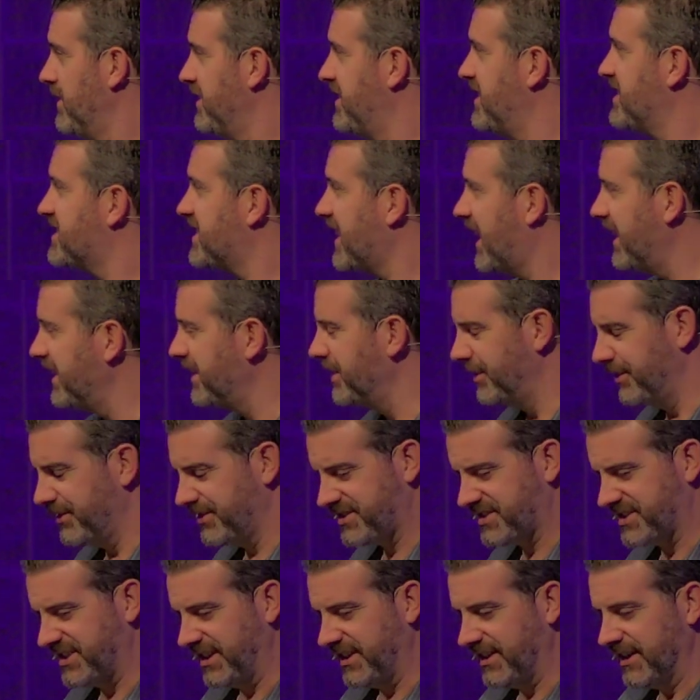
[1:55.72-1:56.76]

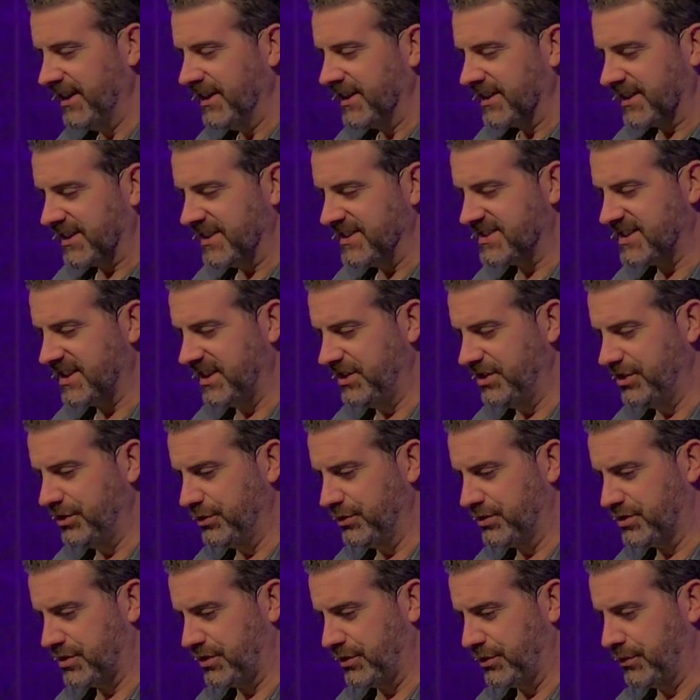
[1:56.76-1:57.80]
desires that
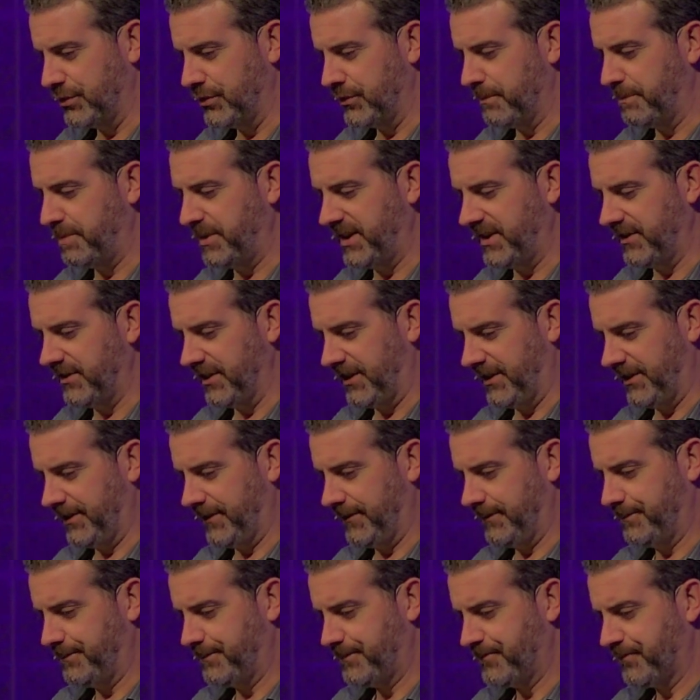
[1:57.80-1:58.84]
continue to be
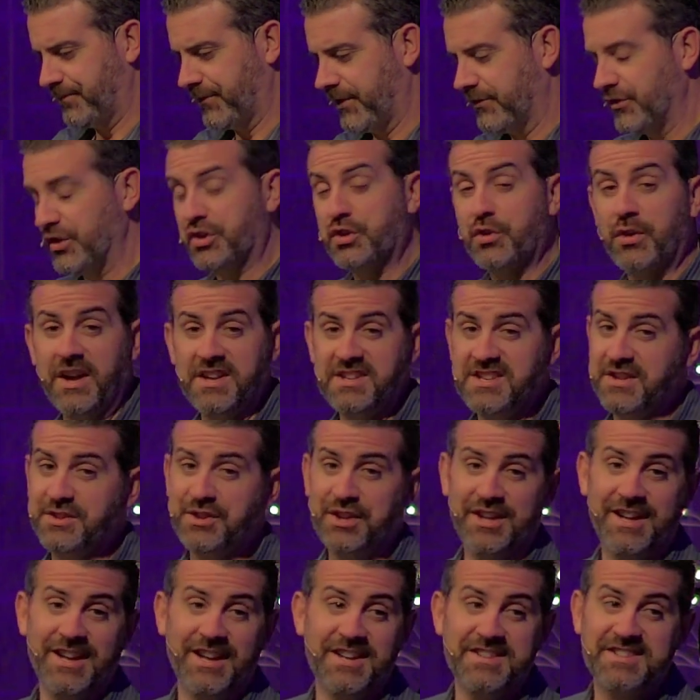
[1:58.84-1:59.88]
there. The crazy
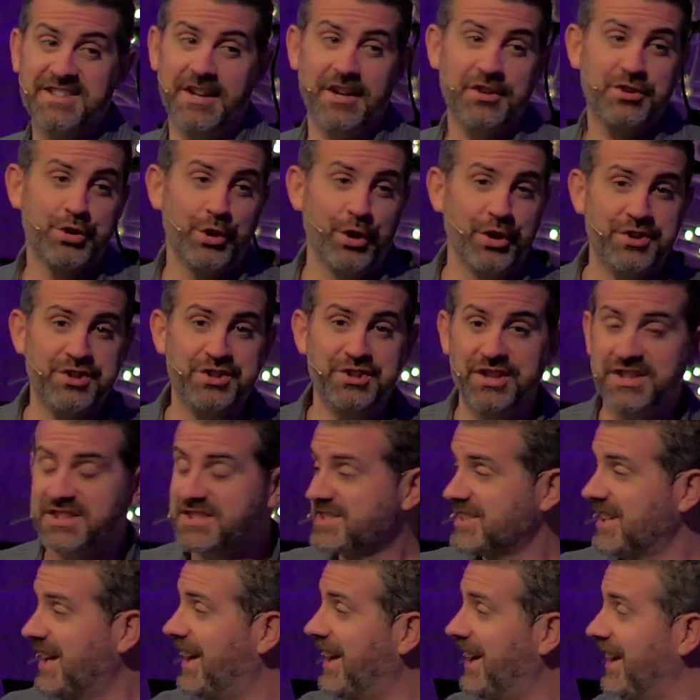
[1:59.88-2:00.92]
thing is, in a church this
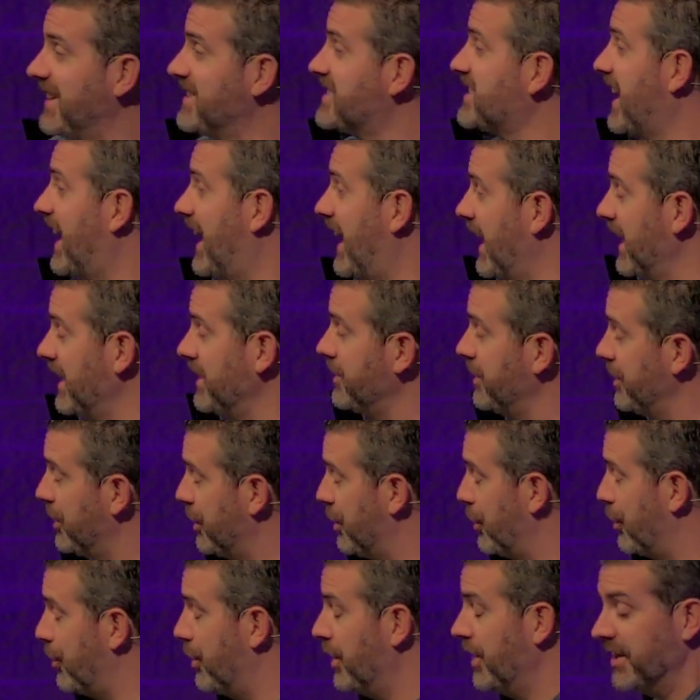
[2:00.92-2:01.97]
size, I
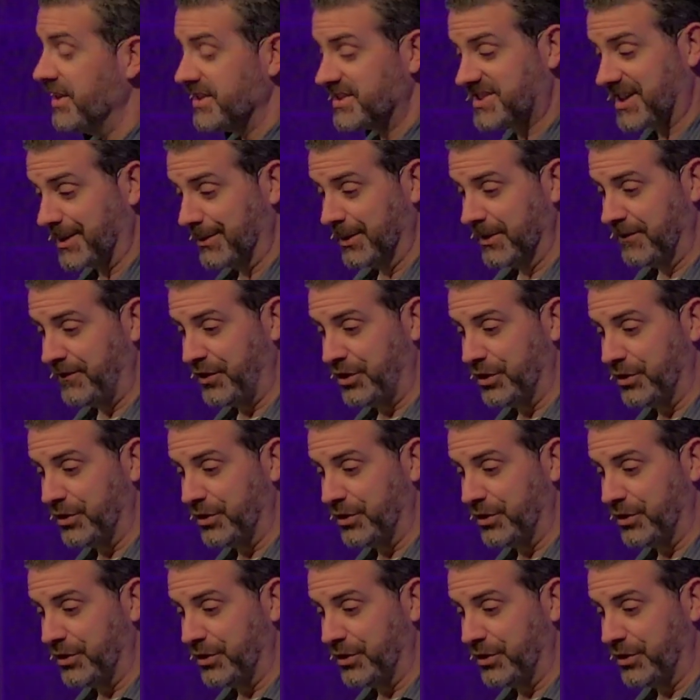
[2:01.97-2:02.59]
know some of